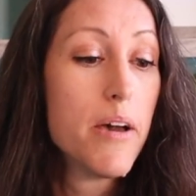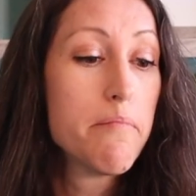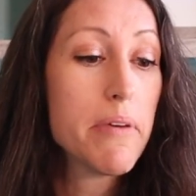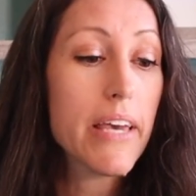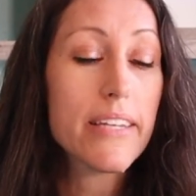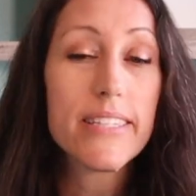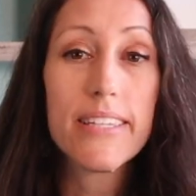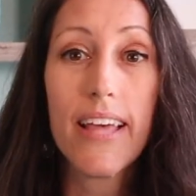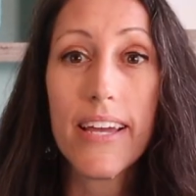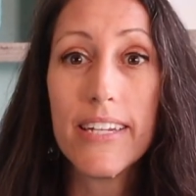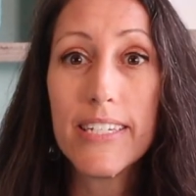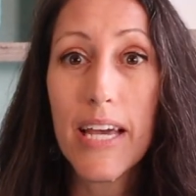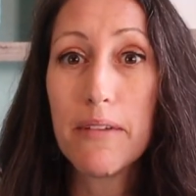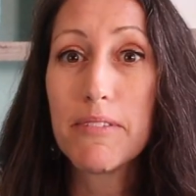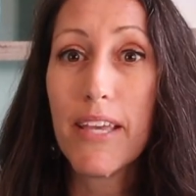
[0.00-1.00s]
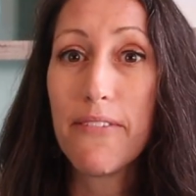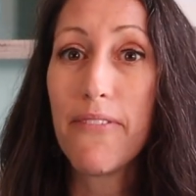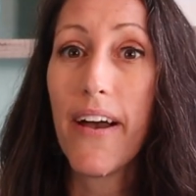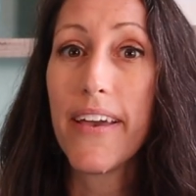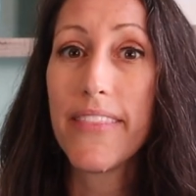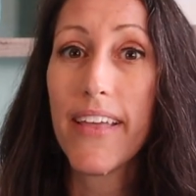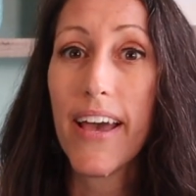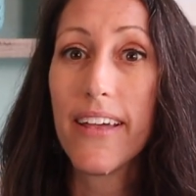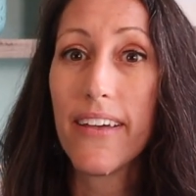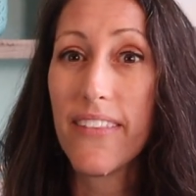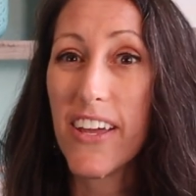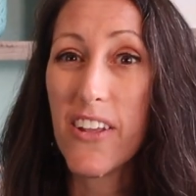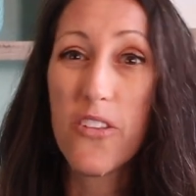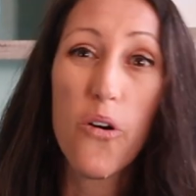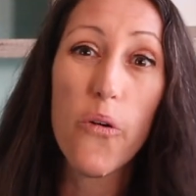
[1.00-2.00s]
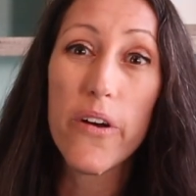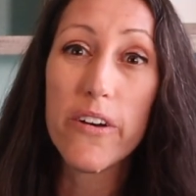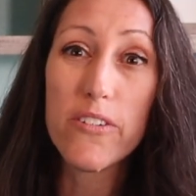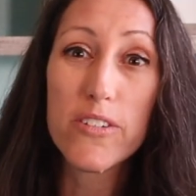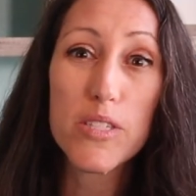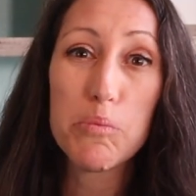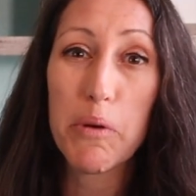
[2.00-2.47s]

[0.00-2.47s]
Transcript: because a lot of times I find that a lot of the oils,